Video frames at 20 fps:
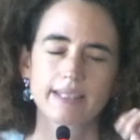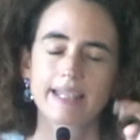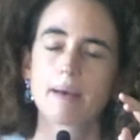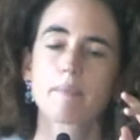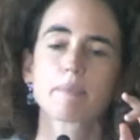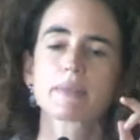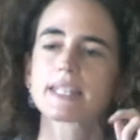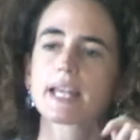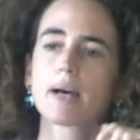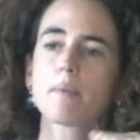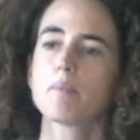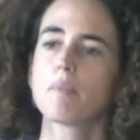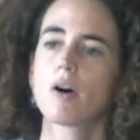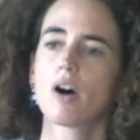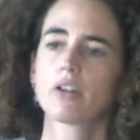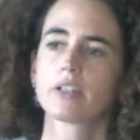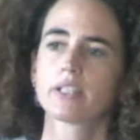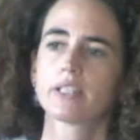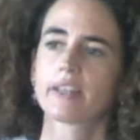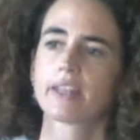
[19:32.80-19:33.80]

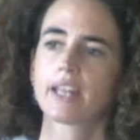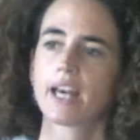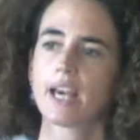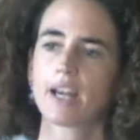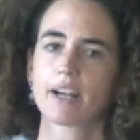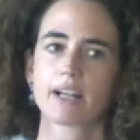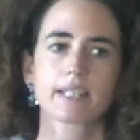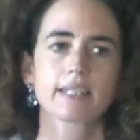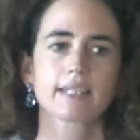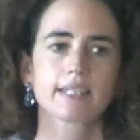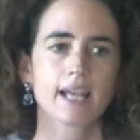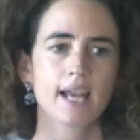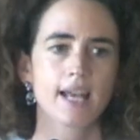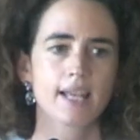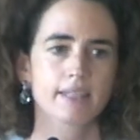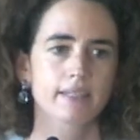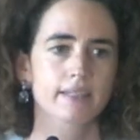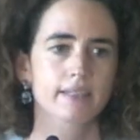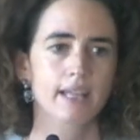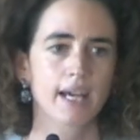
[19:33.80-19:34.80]
Somebody there
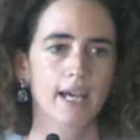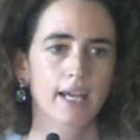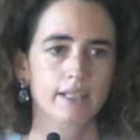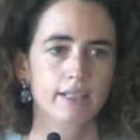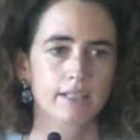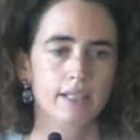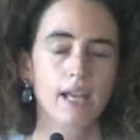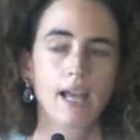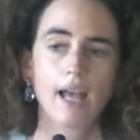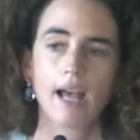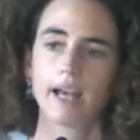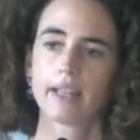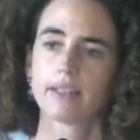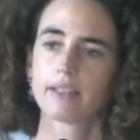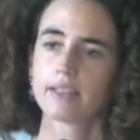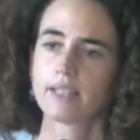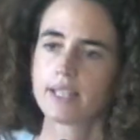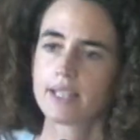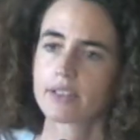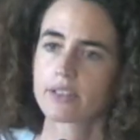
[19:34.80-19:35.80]
says that,
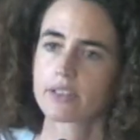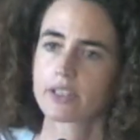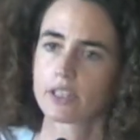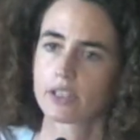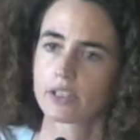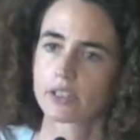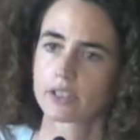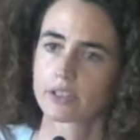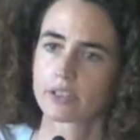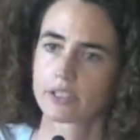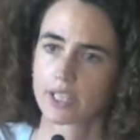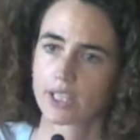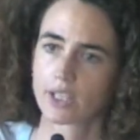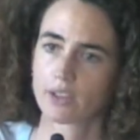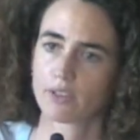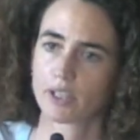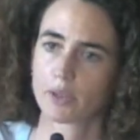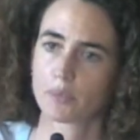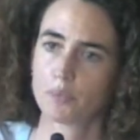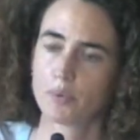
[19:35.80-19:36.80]
and this third
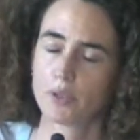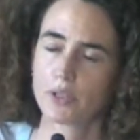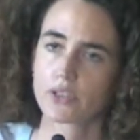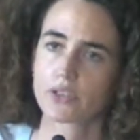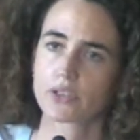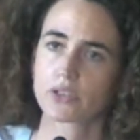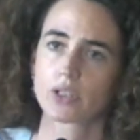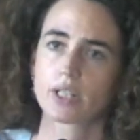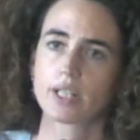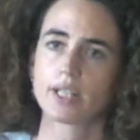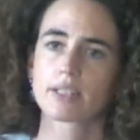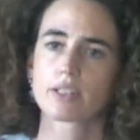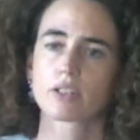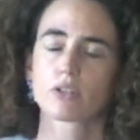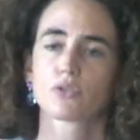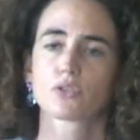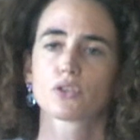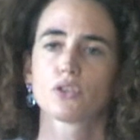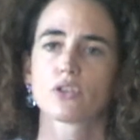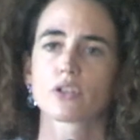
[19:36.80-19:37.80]
singular person is,
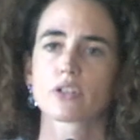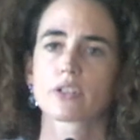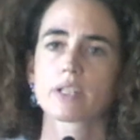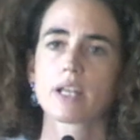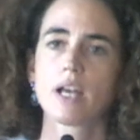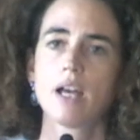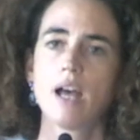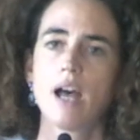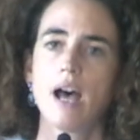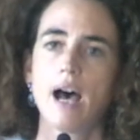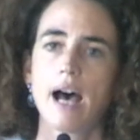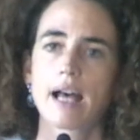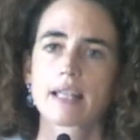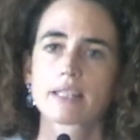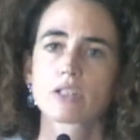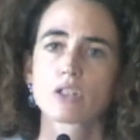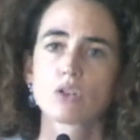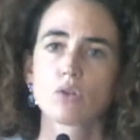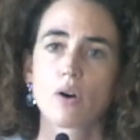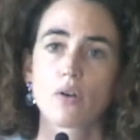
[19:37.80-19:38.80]
of course,
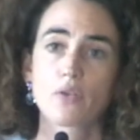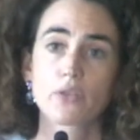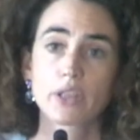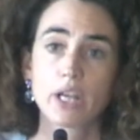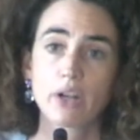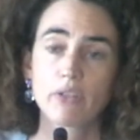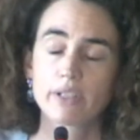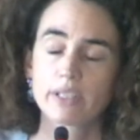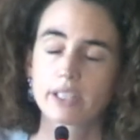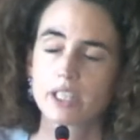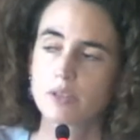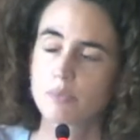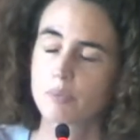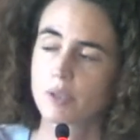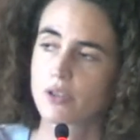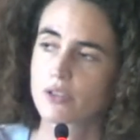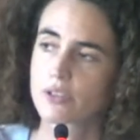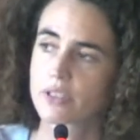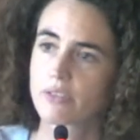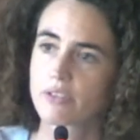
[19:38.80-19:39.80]
has no authority
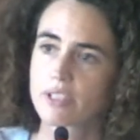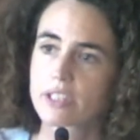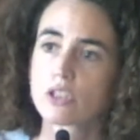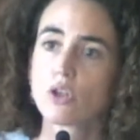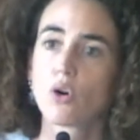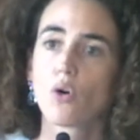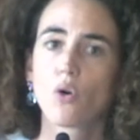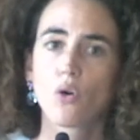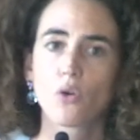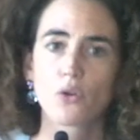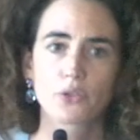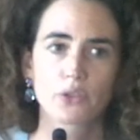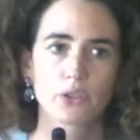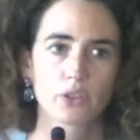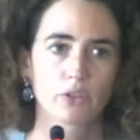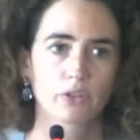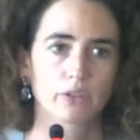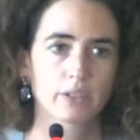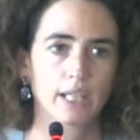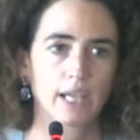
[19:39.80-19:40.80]
because there is no
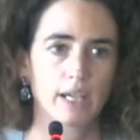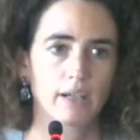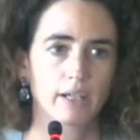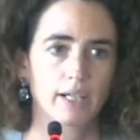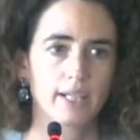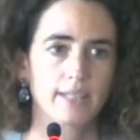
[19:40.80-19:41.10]
author there.